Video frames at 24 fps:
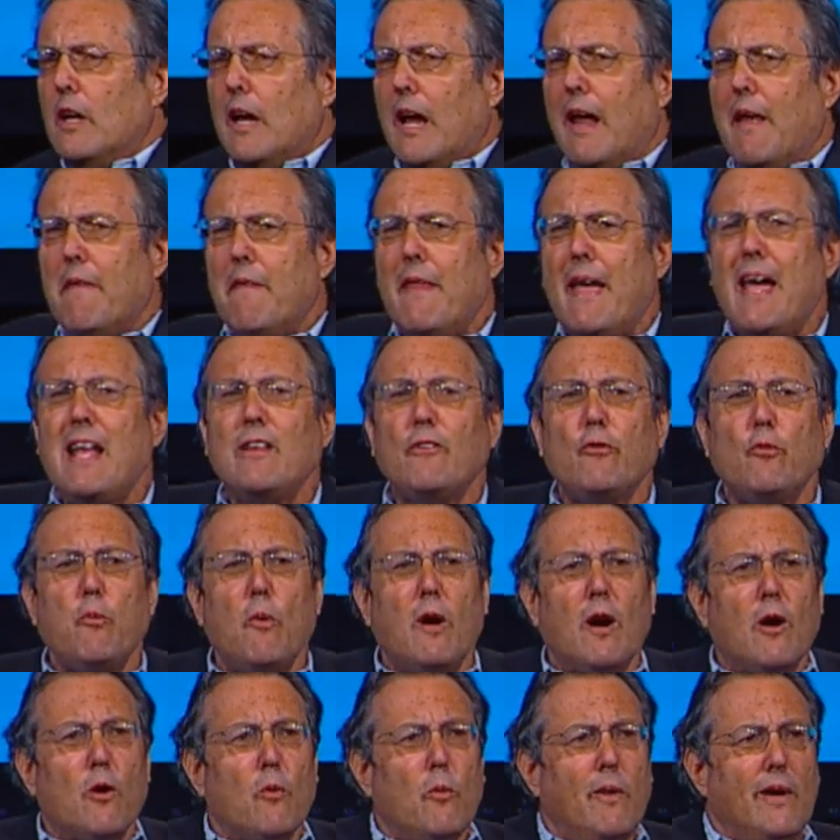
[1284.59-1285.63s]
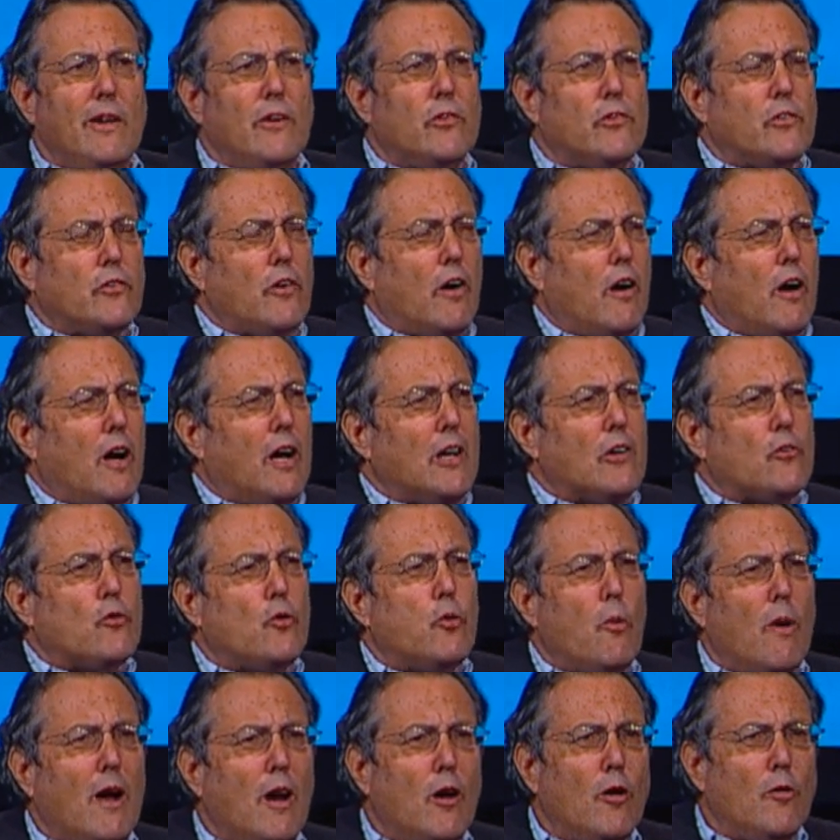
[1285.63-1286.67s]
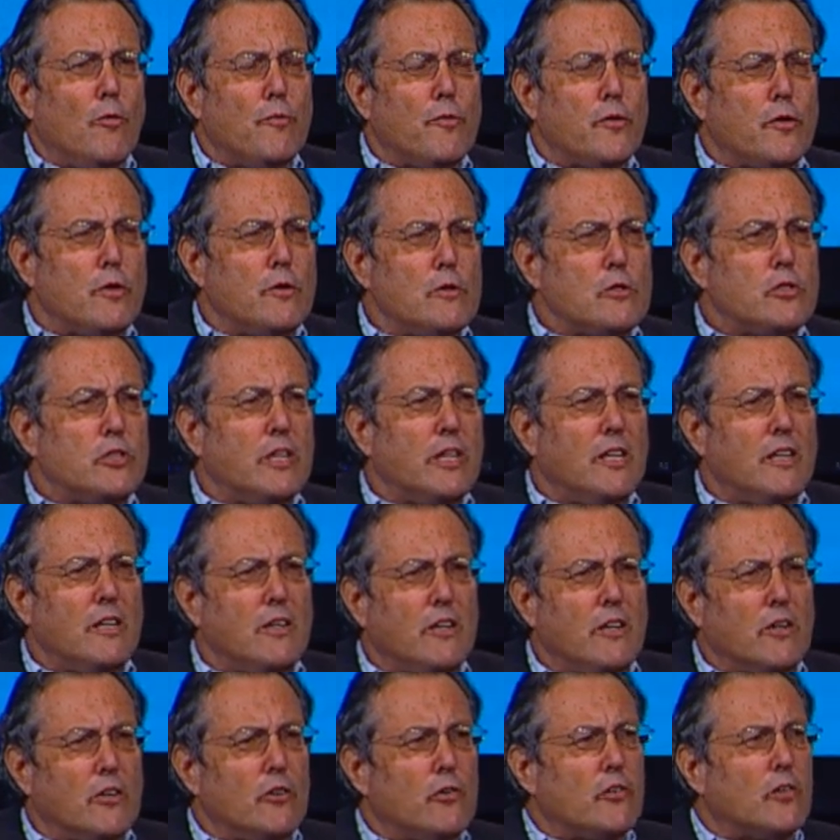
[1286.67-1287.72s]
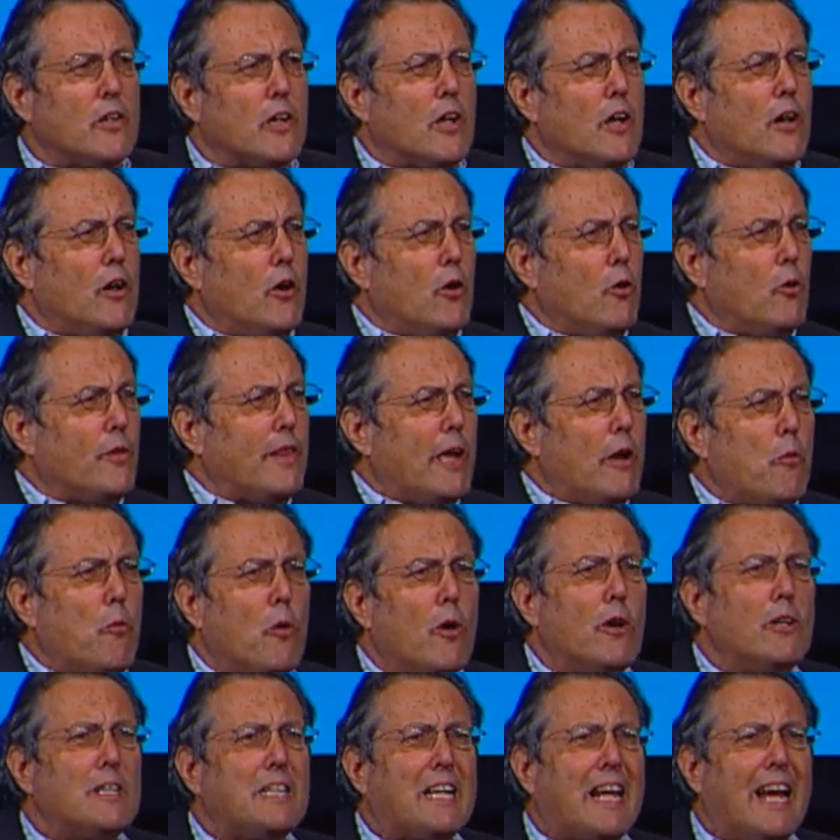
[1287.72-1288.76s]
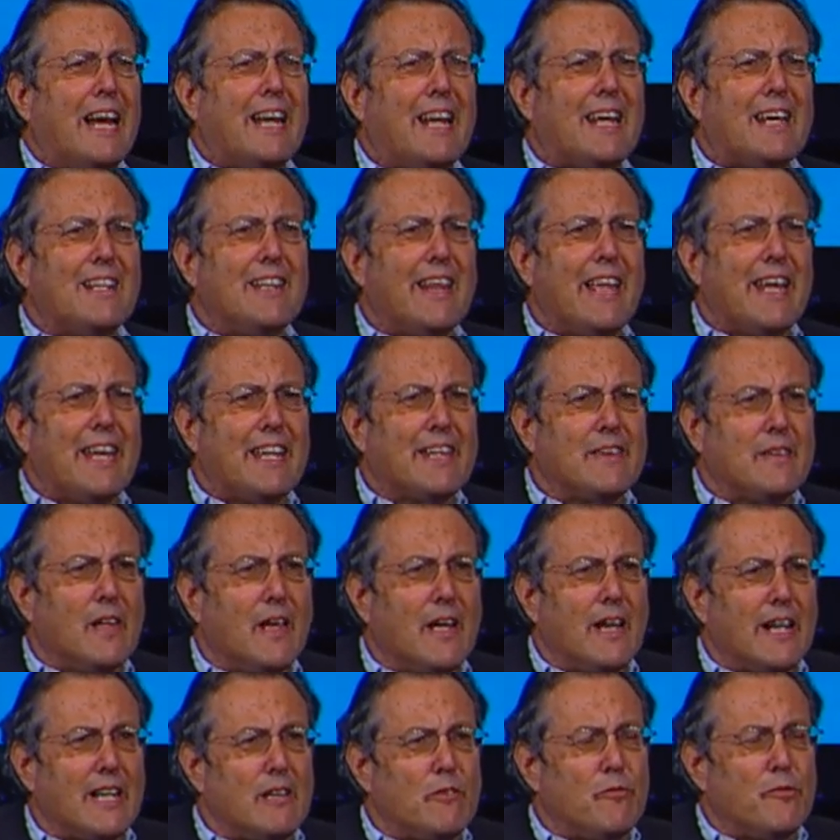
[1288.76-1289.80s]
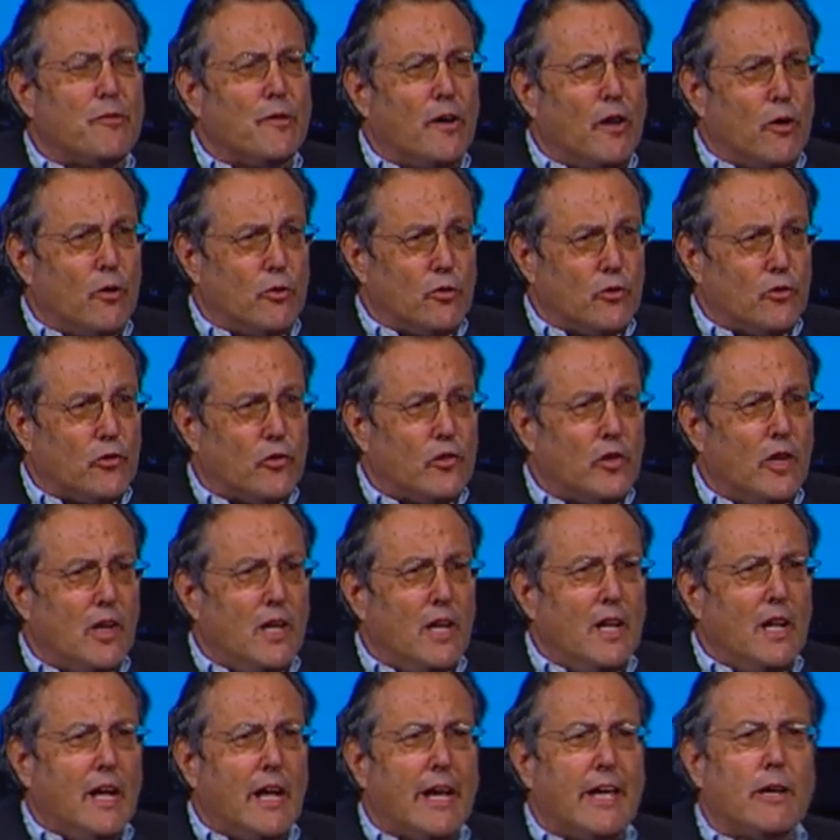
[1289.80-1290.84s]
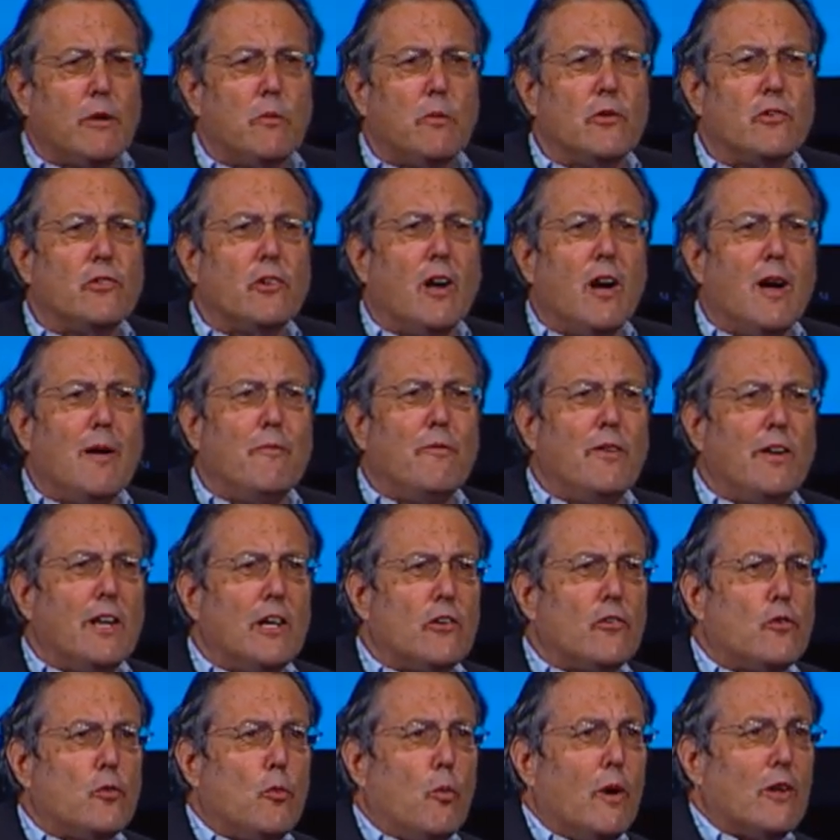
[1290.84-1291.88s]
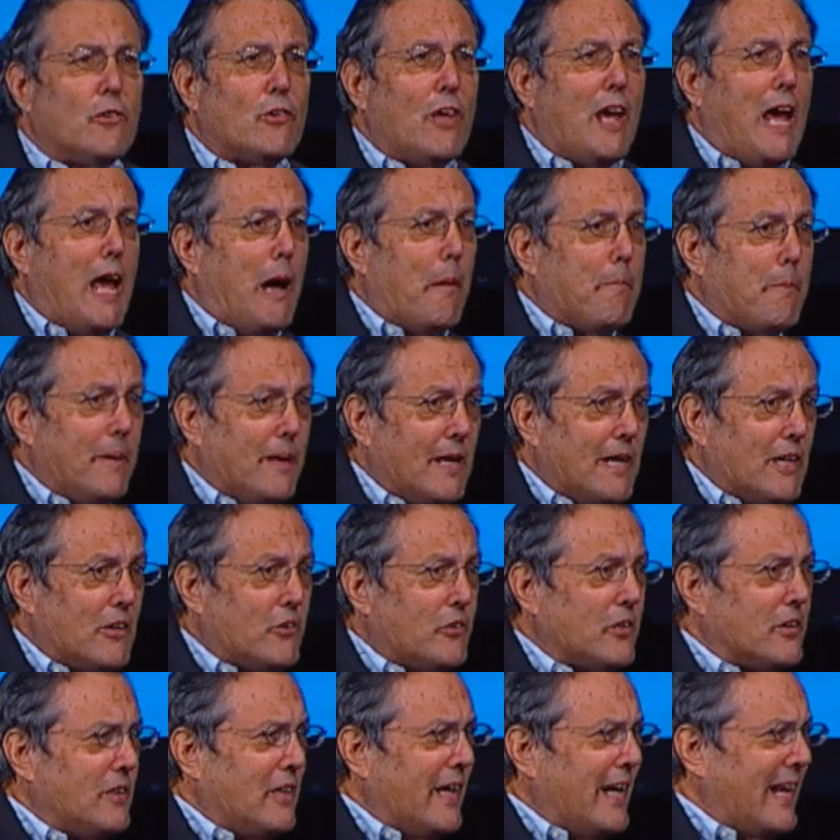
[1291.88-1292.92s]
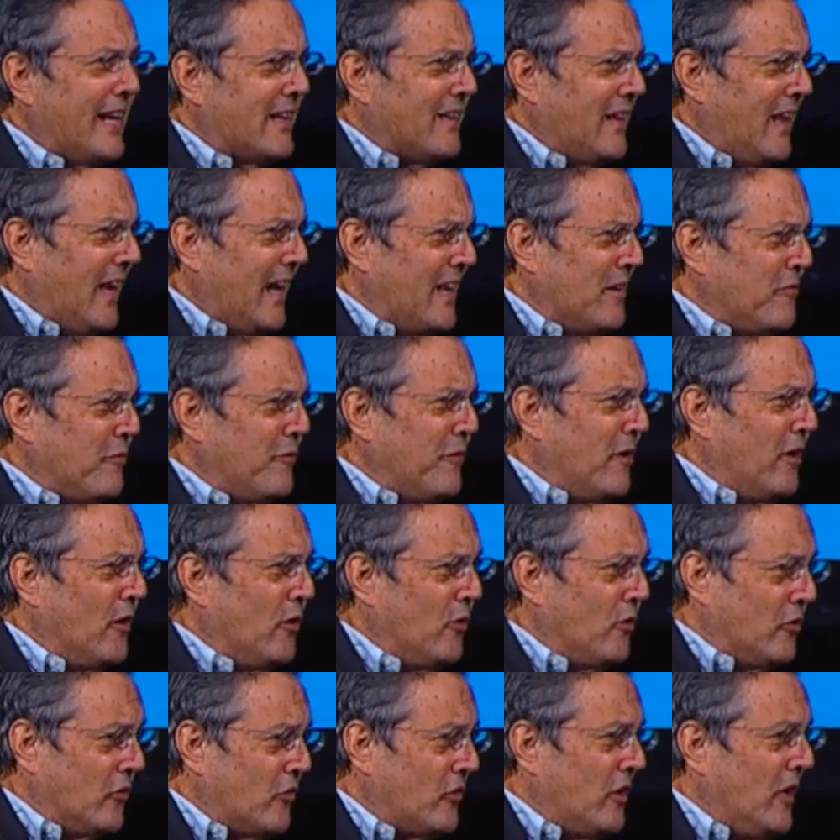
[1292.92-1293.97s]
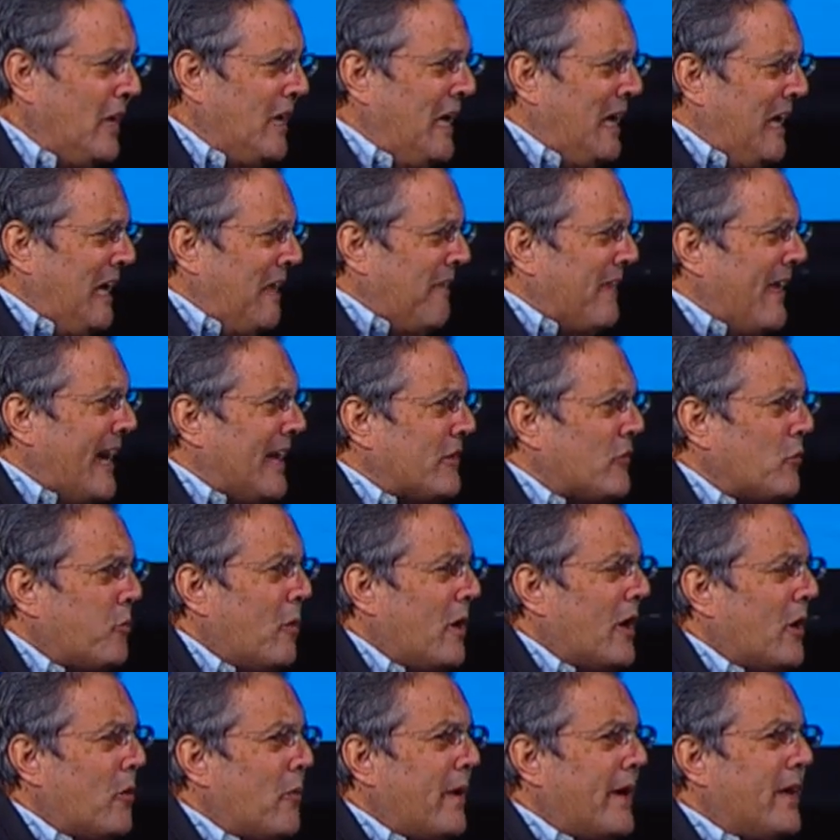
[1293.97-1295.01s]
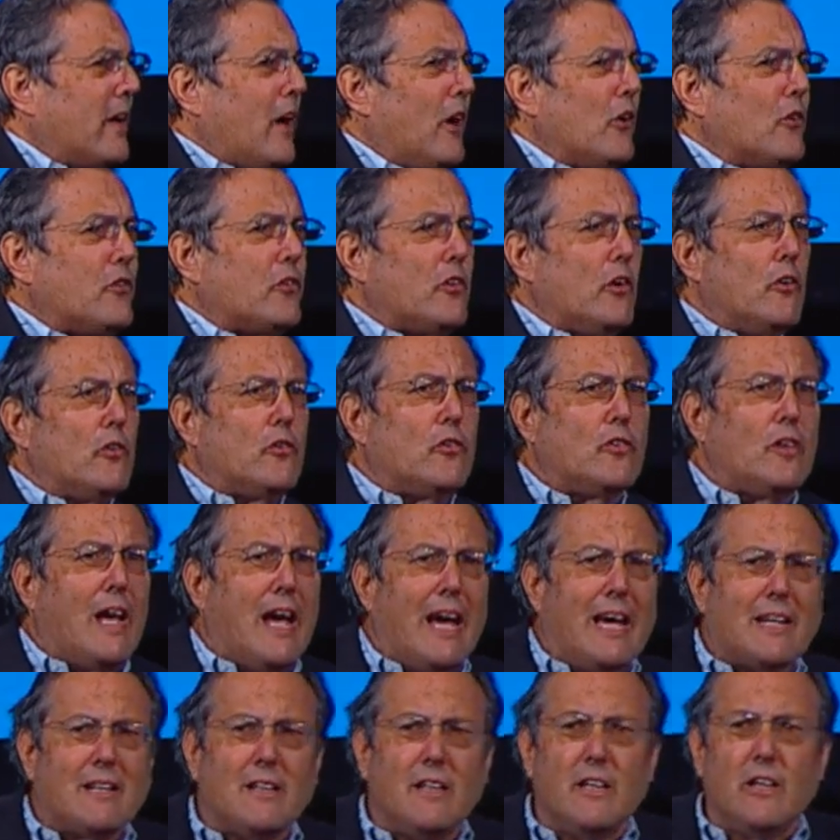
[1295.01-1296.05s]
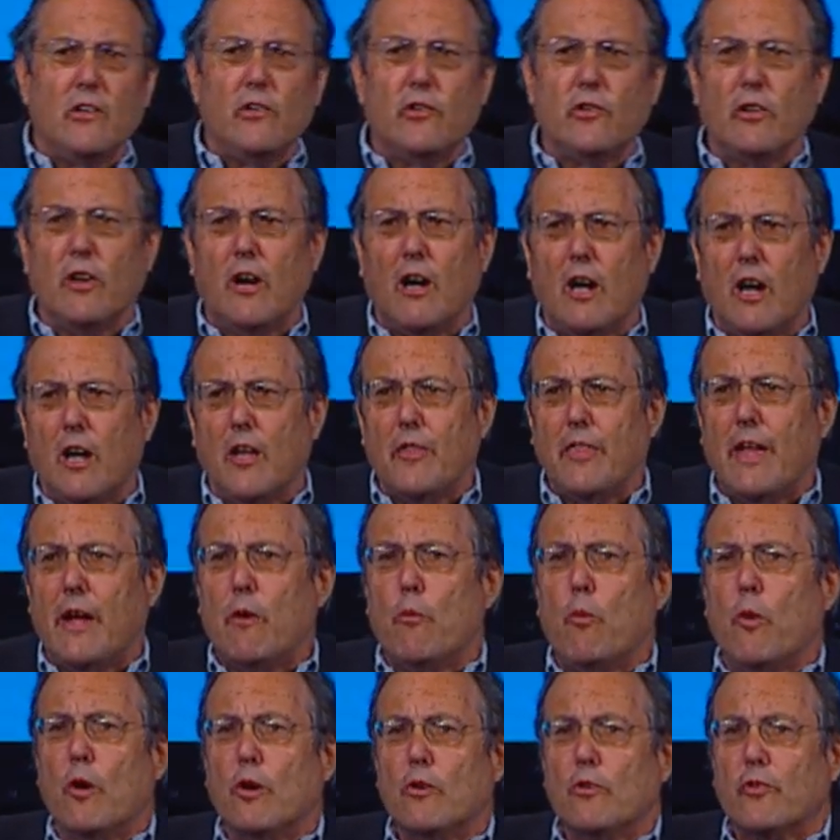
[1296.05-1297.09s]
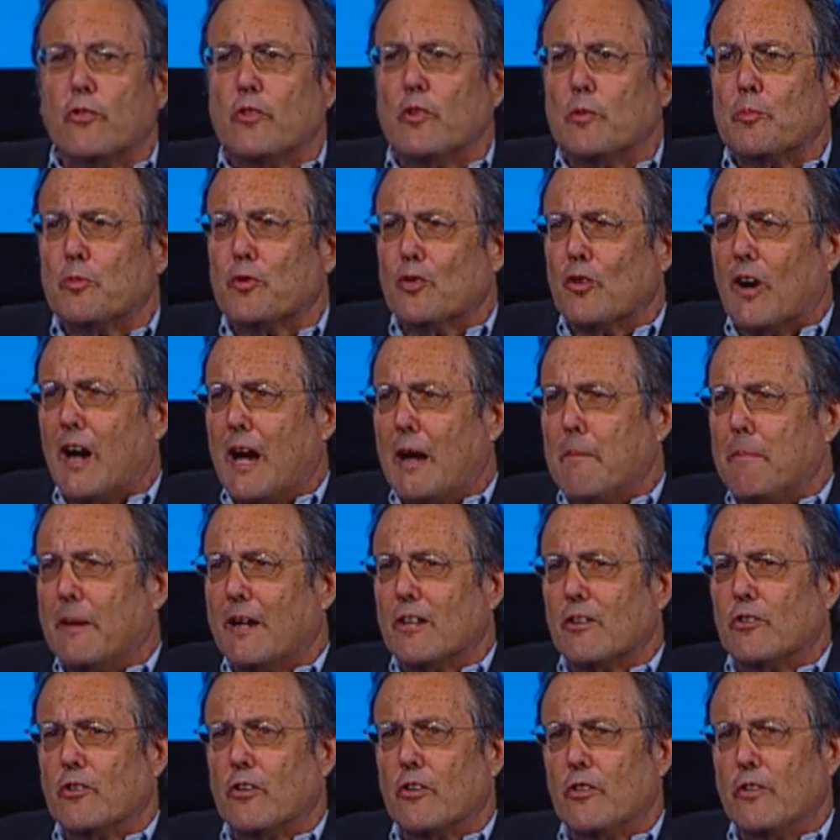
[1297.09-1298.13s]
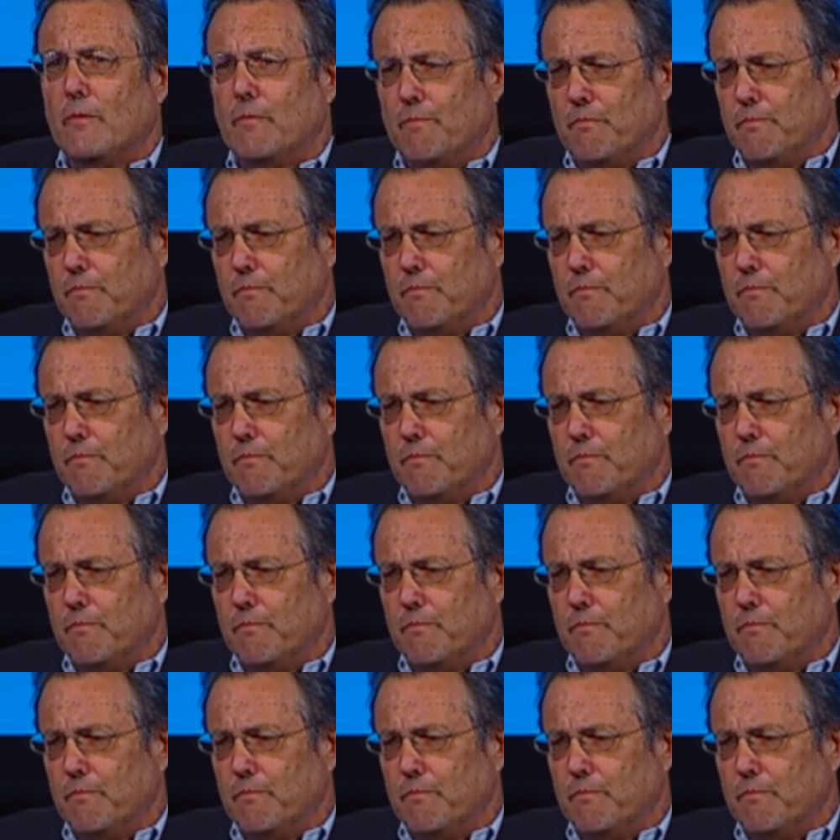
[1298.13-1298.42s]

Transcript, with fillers: And that's where we saw 12, 13 years ago, they weren't getting landline phones and it was obvious what's happening to landline phones. That's where we also sadly saw they weren't subscribing to,